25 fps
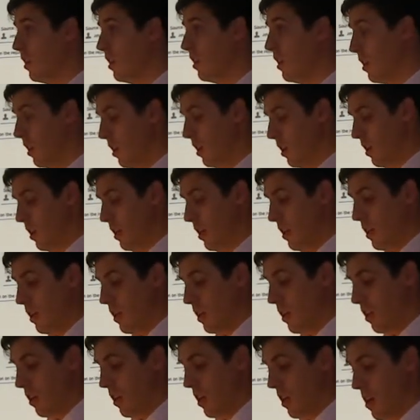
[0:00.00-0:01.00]
Uh,
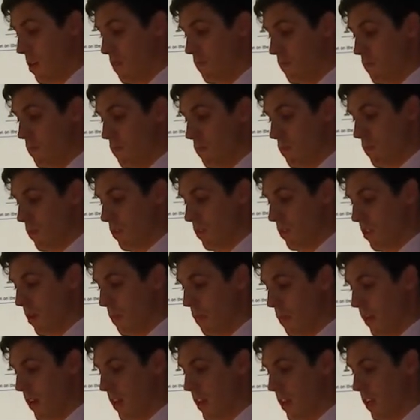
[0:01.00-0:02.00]
somebody gave
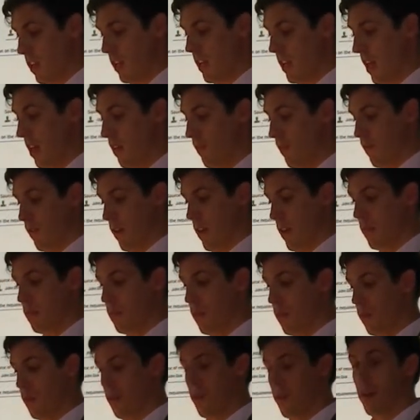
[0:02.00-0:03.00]
input and
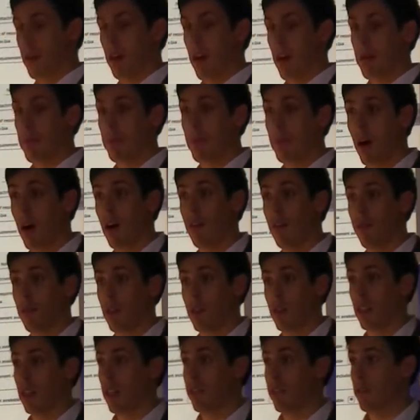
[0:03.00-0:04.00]
often gives input
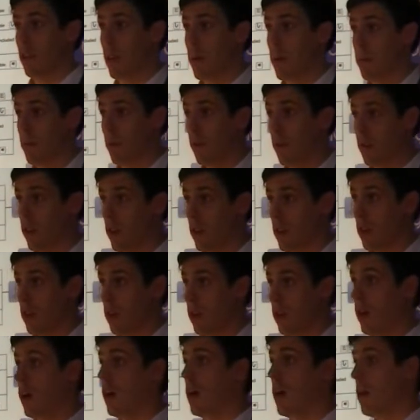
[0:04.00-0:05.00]
uh,
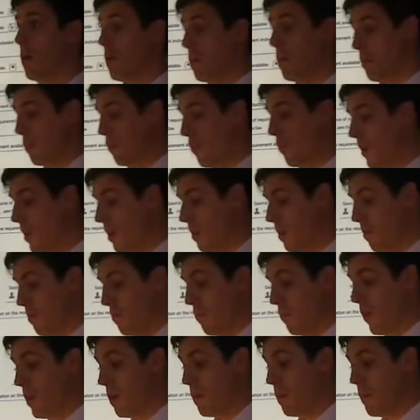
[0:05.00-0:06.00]
pretty, pretty big.
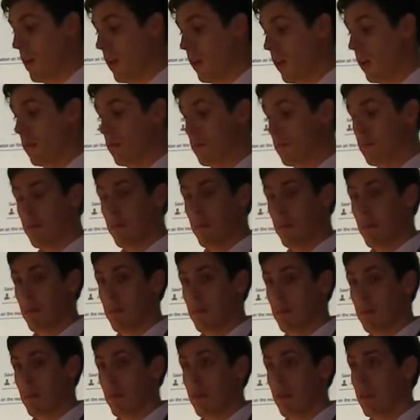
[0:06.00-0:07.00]
They,
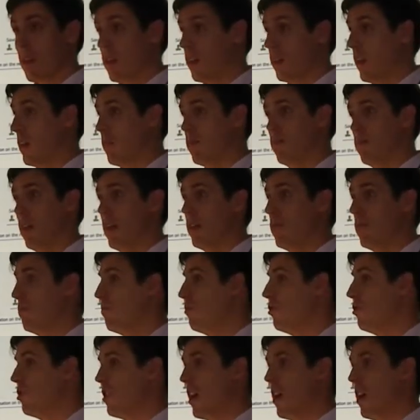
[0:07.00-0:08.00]
they share a lot of
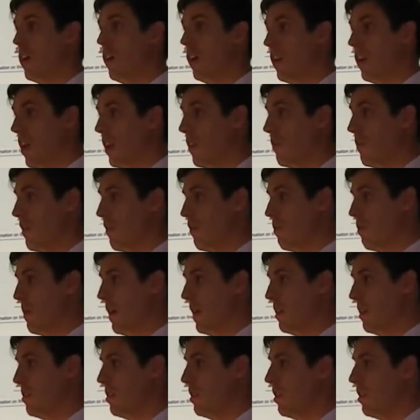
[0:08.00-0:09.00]
information and we try
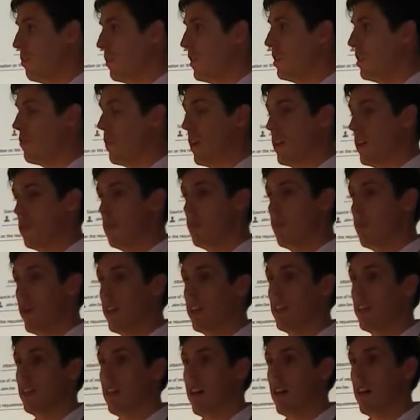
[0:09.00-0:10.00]
to bring it down to
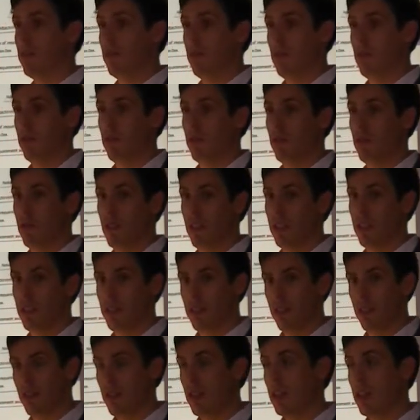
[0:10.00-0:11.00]
these, these
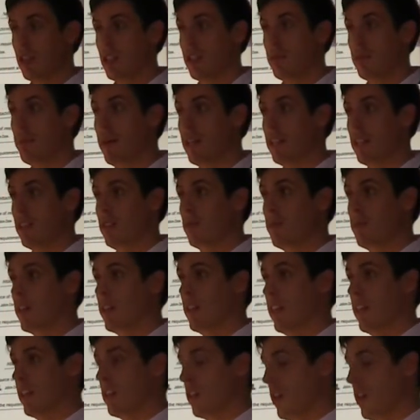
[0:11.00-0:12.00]
bits we can actually work with.